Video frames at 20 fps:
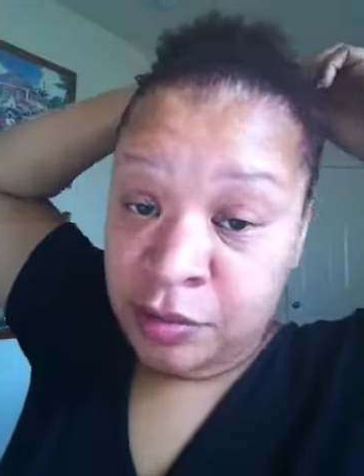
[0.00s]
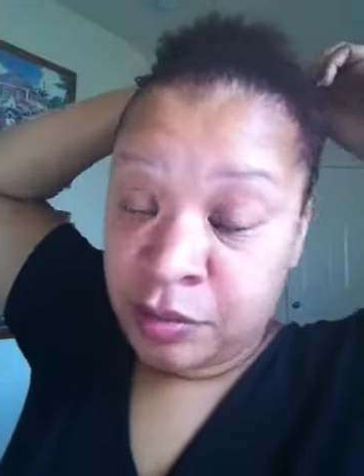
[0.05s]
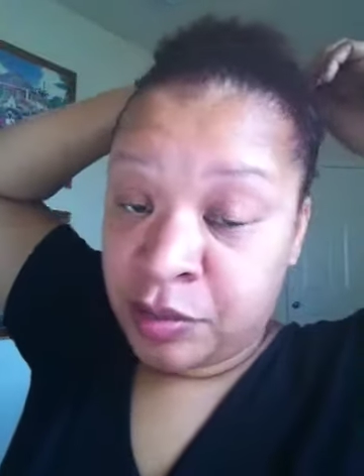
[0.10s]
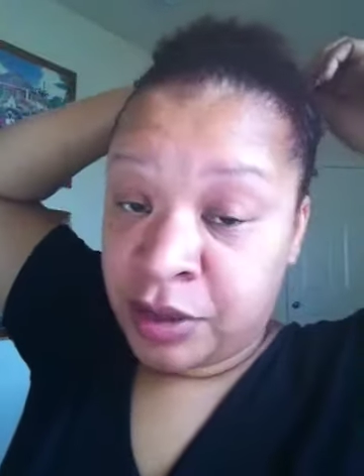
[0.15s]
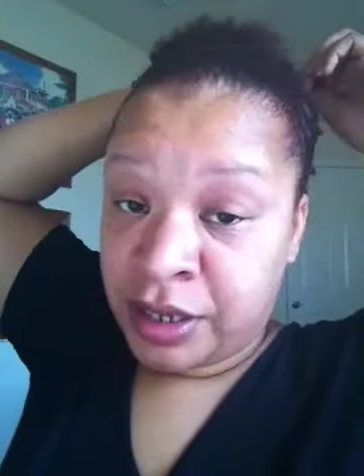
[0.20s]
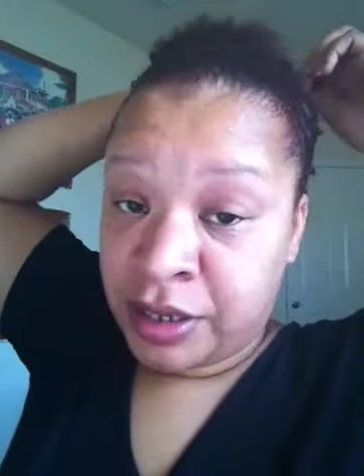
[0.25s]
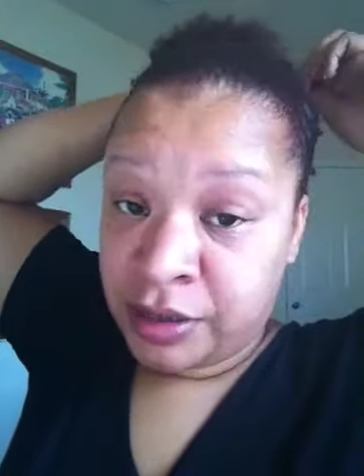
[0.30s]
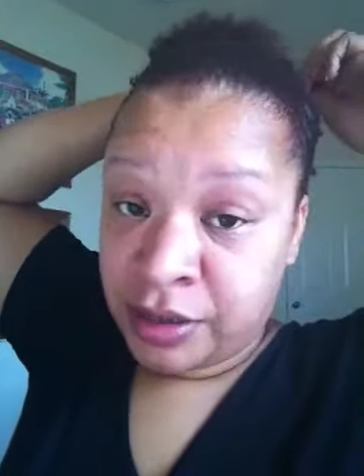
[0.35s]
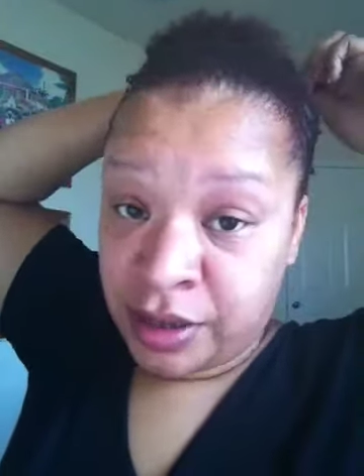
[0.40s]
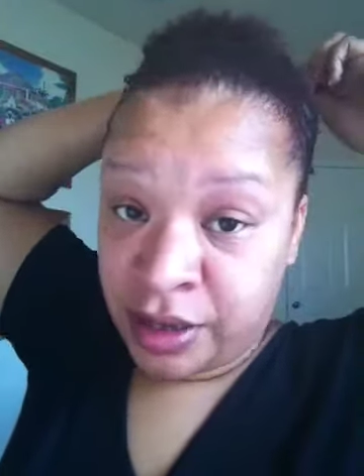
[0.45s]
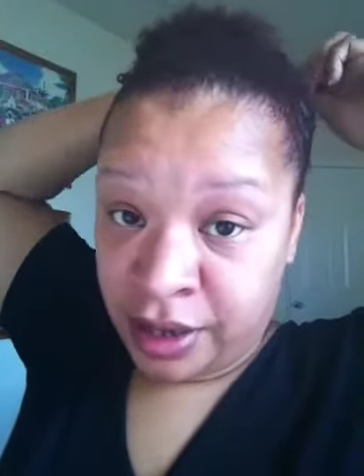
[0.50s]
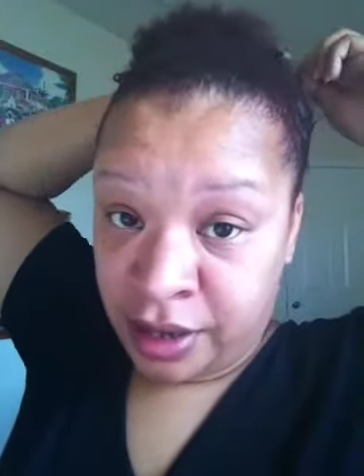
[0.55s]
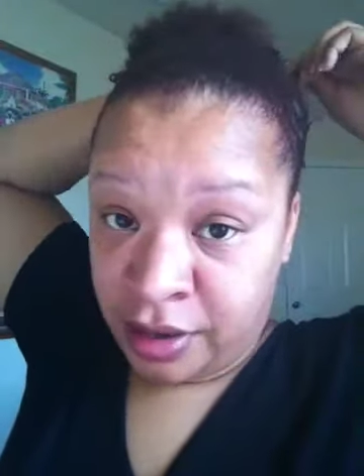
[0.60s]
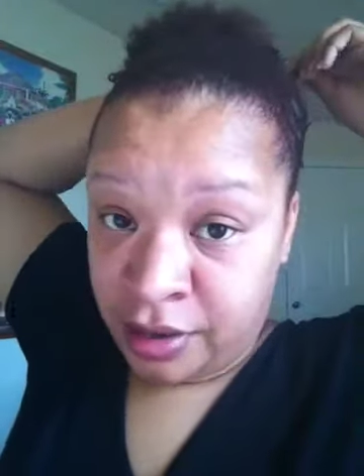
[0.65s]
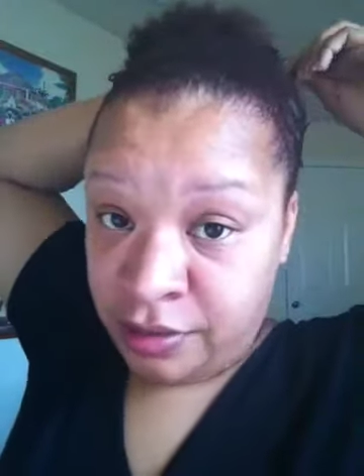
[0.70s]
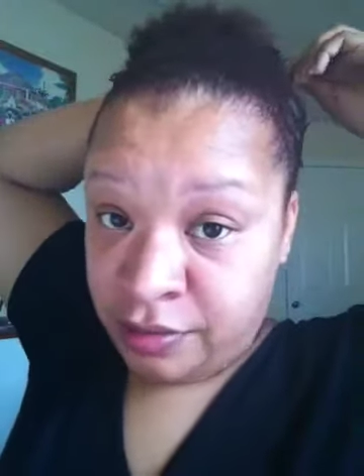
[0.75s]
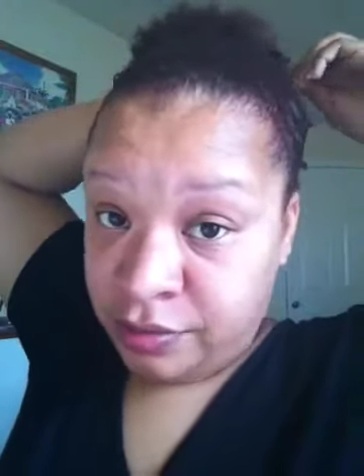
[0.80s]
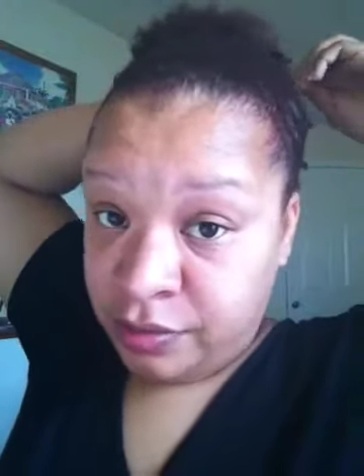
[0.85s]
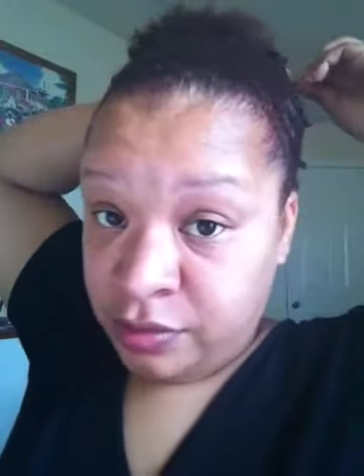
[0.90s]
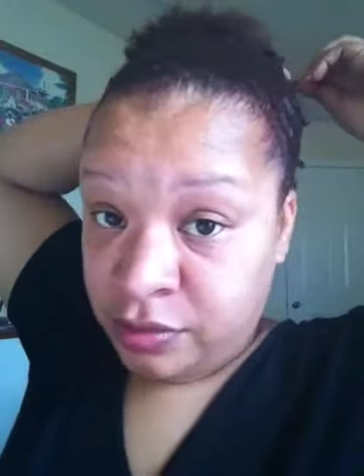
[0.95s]
but hey,
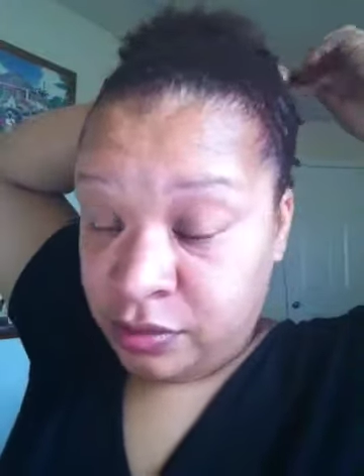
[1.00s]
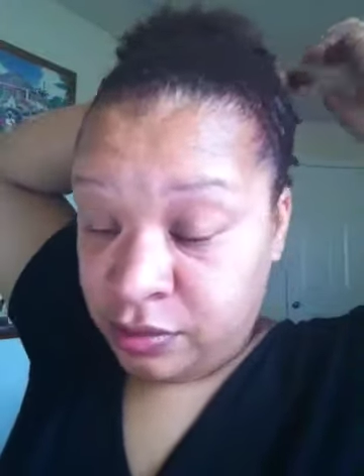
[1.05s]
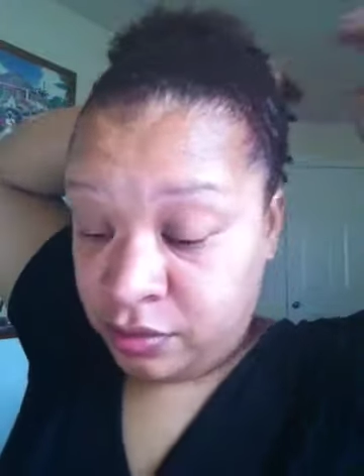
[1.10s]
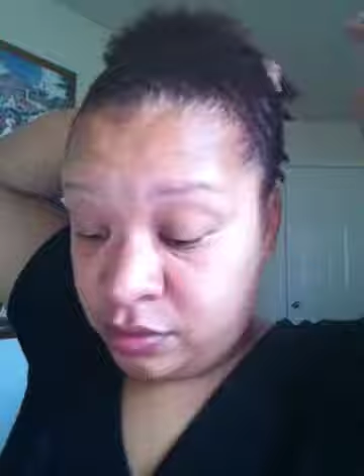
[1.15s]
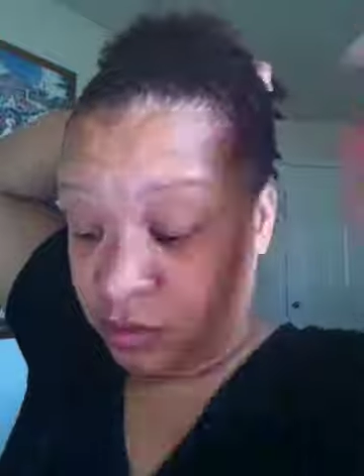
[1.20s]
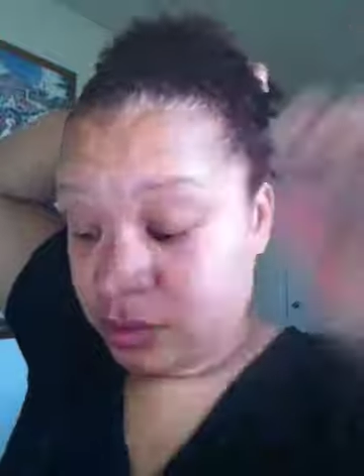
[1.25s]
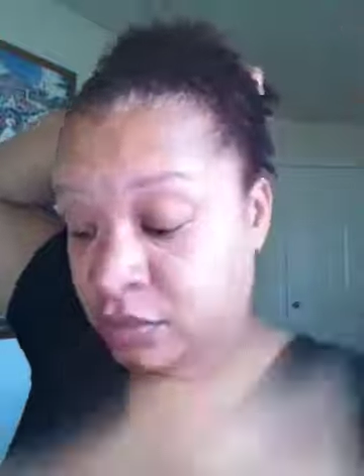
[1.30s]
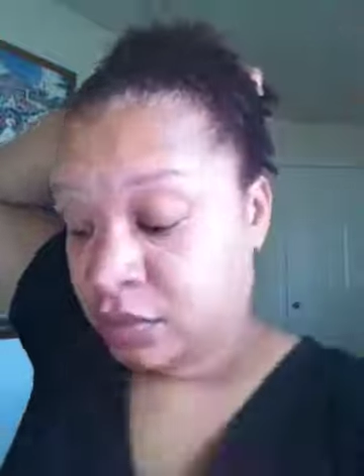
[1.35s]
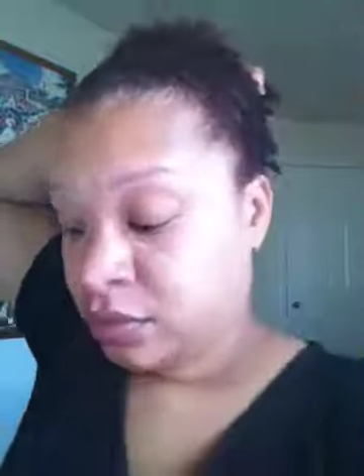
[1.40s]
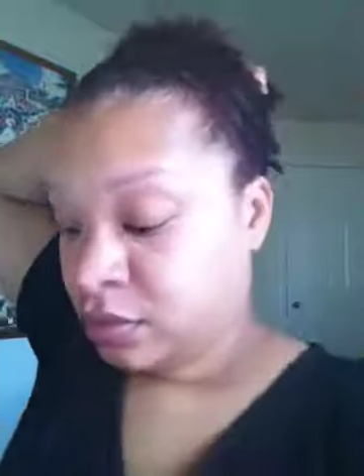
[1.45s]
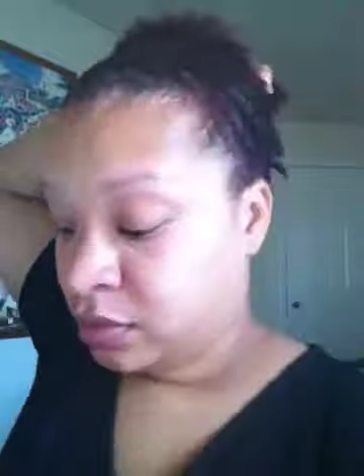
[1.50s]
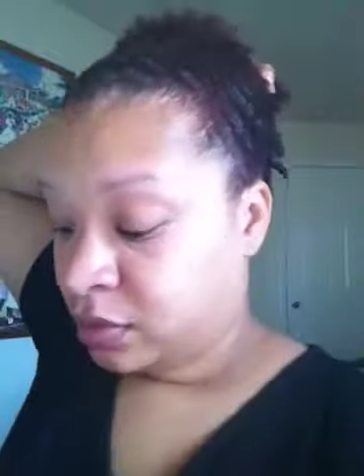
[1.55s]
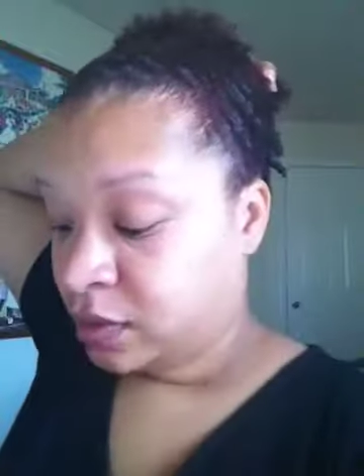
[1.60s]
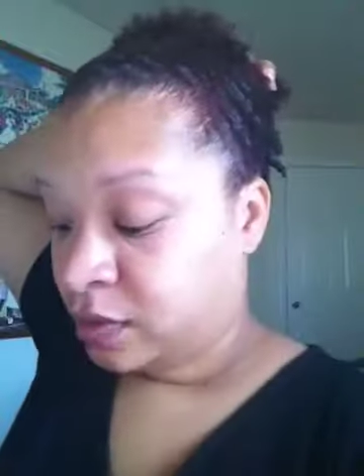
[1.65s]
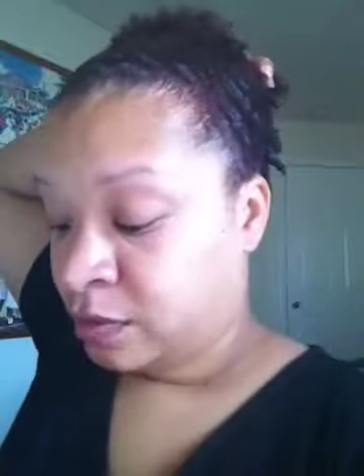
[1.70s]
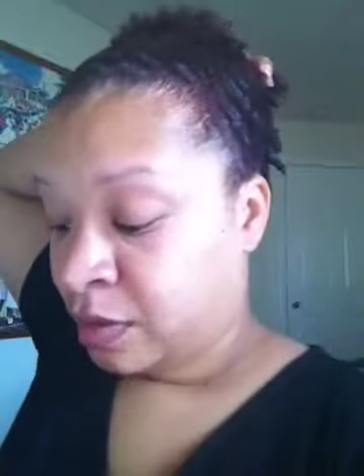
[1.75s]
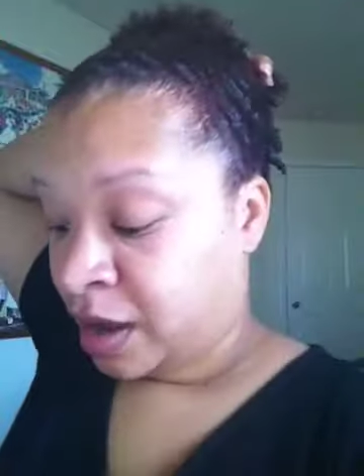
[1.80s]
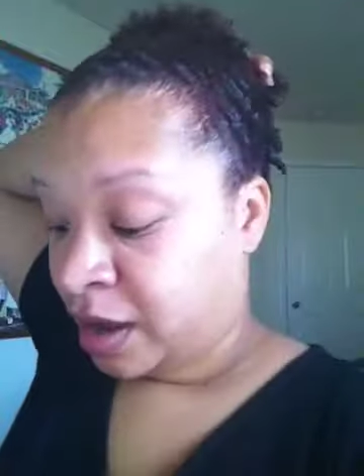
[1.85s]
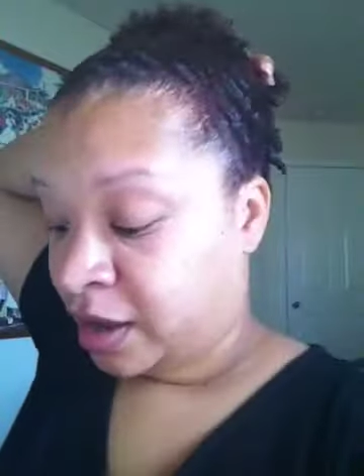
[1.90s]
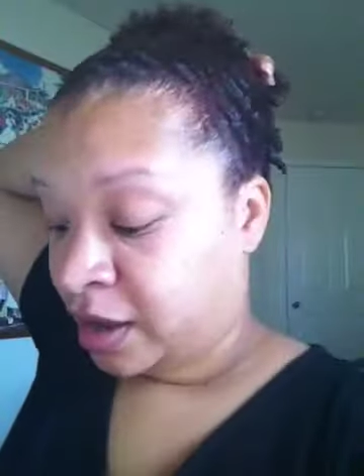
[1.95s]

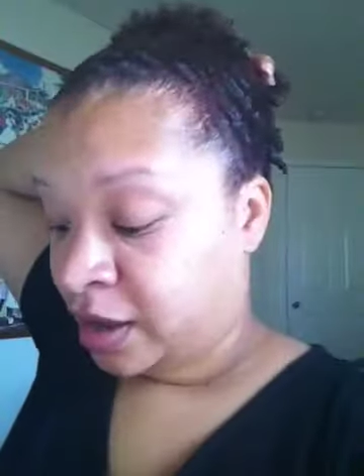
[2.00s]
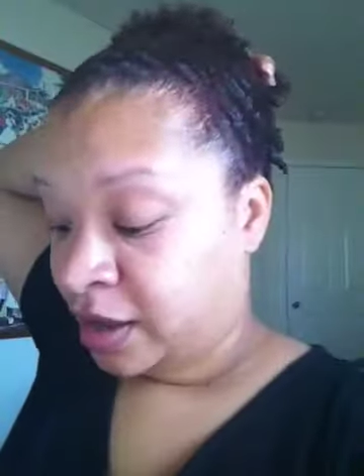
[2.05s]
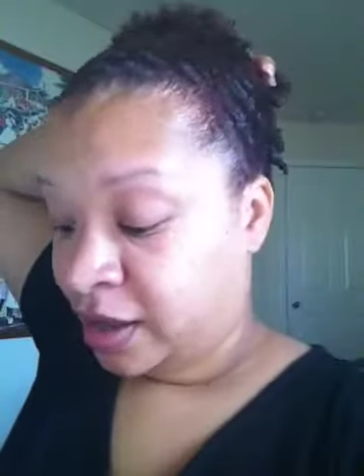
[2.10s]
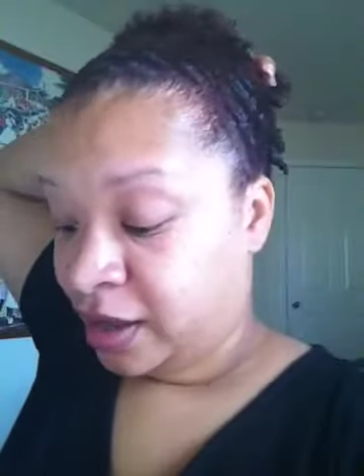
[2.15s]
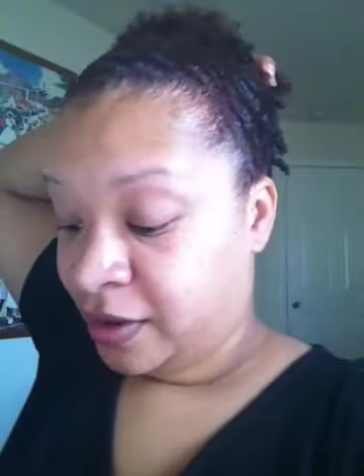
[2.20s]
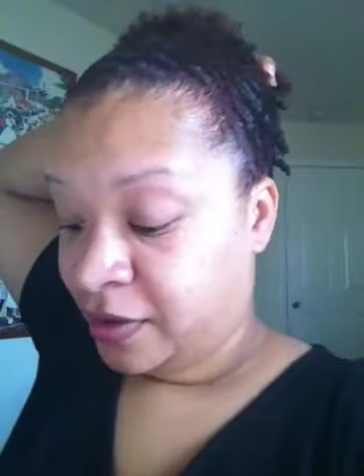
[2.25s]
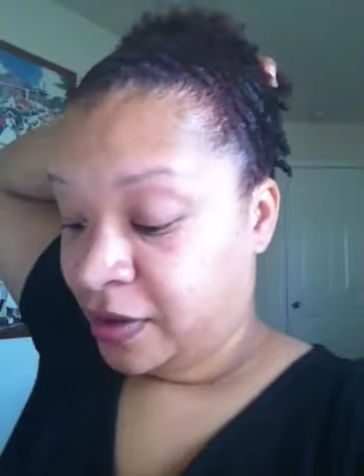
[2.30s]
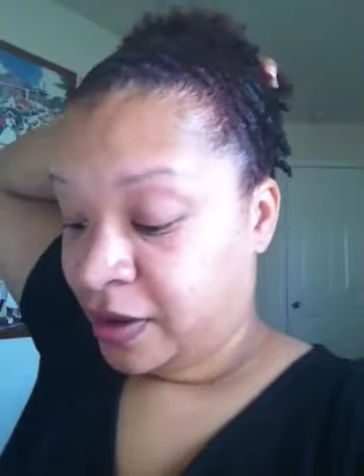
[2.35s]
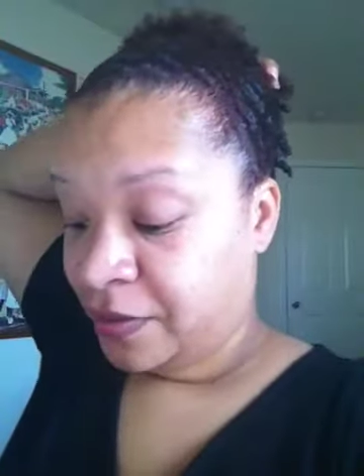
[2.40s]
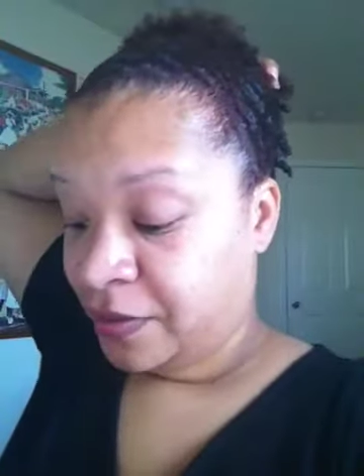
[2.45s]
it's my head.